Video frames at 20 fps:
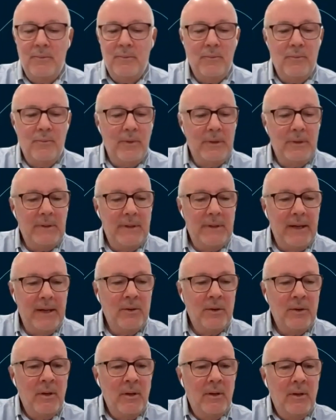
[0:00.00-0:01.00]
So it's
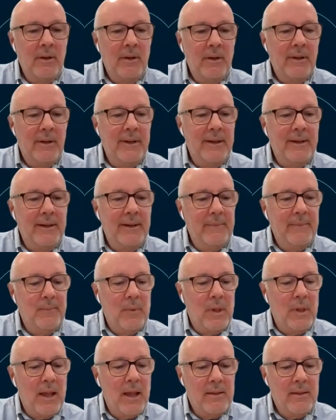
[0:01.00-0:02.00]
important to mention
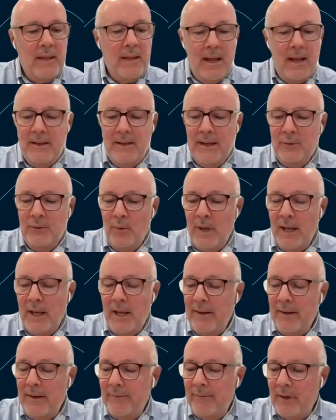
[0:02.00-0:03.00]
that to all of
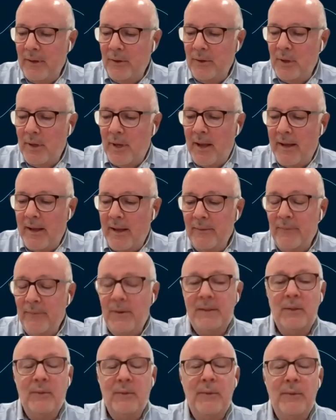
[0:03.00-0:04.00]
you,
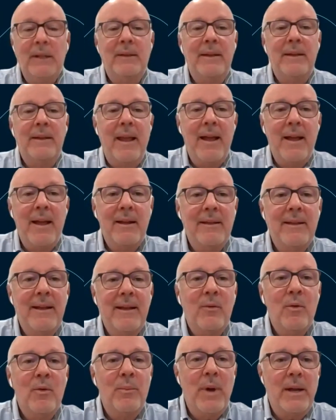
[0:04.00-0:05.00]
that actually
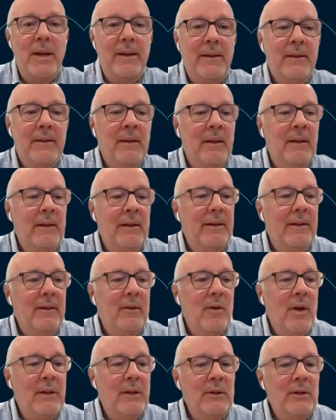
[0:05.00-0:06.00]
the relevant thing
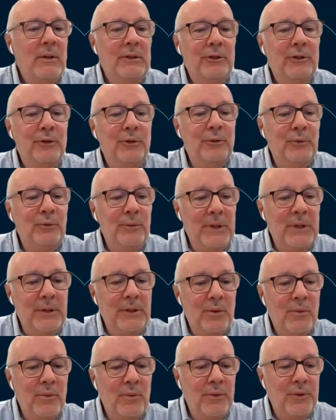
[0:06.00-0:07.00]
is the
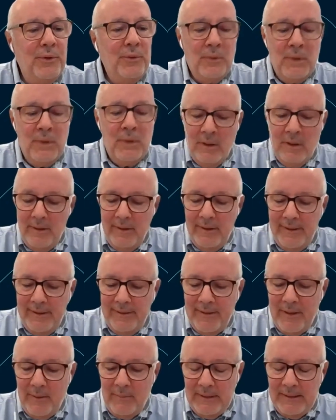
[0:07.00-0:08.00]
company's
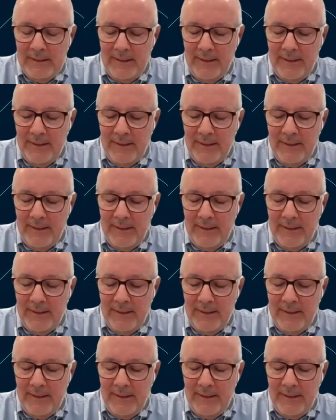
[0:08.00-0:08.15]
internal